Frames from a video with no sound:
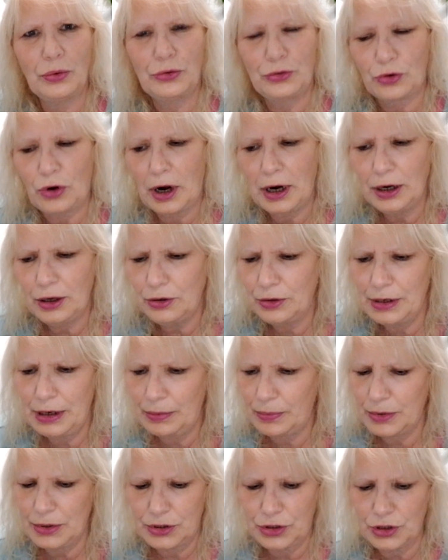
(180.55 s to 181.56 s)
dryer, it
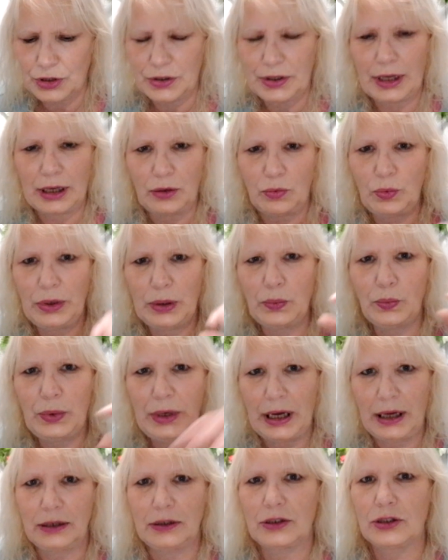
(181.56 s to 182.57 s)
was just like we
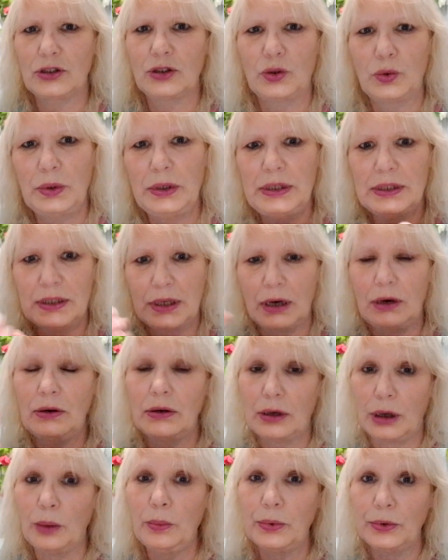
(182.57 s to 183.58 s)
had to squeeze it out a
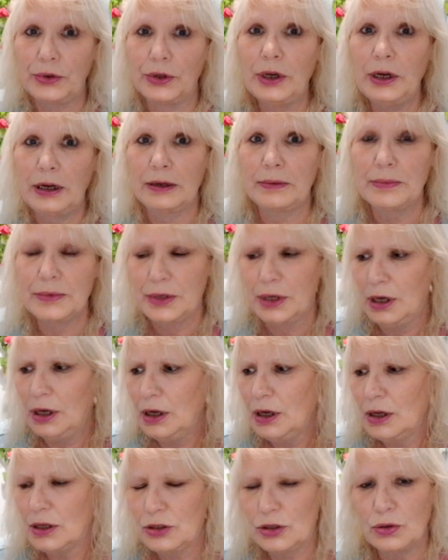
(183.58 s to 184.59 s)
couple times.
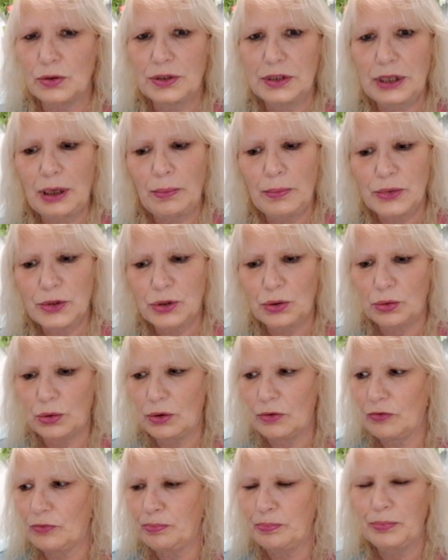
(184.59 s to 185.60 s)
So some sort
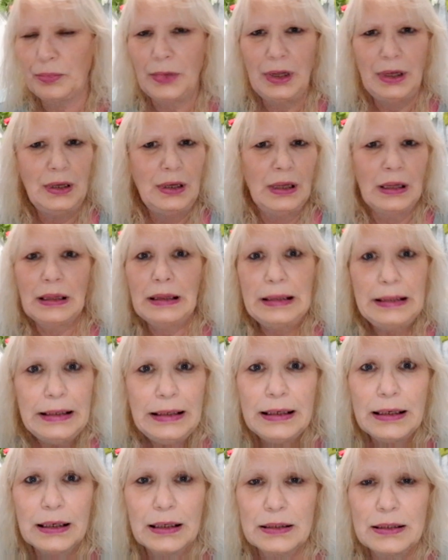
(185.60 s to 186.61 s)
of
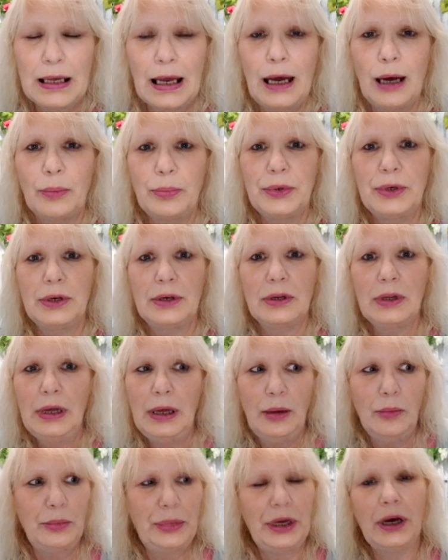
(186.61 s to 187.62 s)
leak has happened
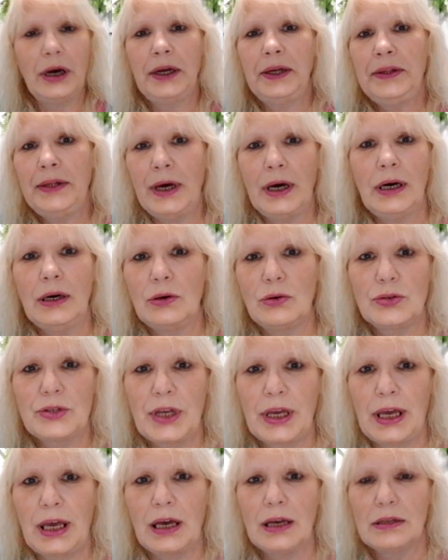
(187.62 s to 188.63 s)
behind the house,
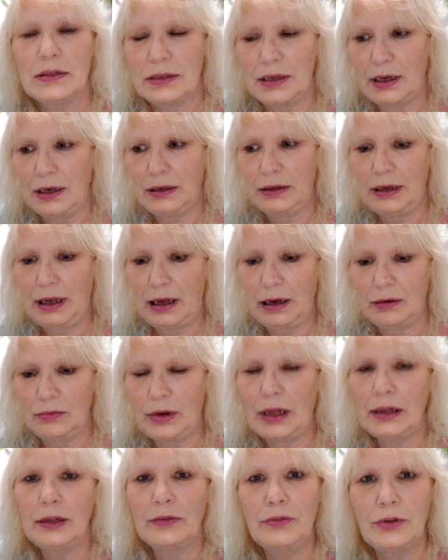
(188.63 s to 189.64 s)
I guess, and
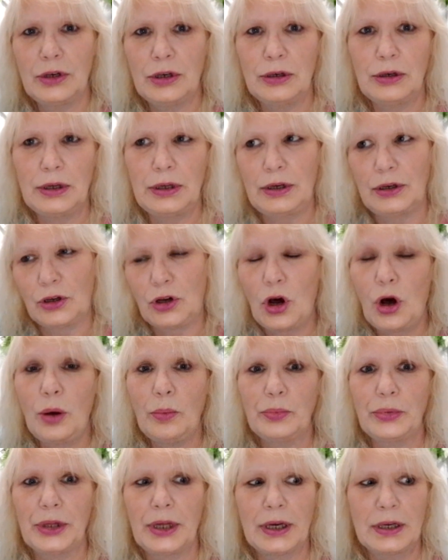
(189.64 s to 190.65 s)
I live in a
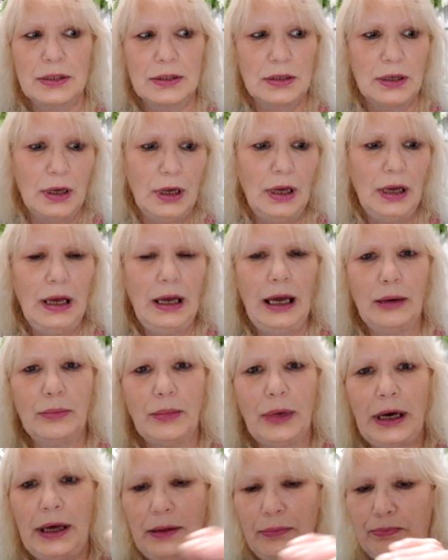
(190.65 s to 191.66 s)
complex, and
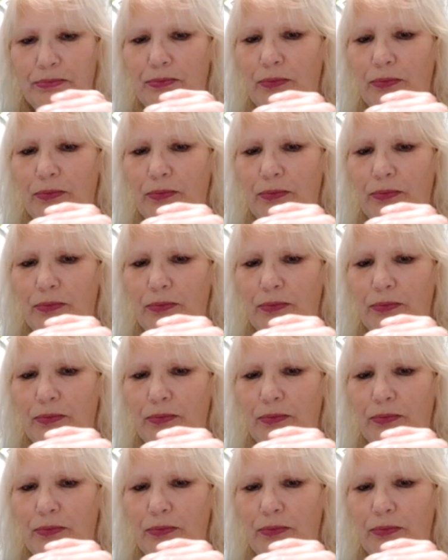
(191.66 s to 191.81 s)
my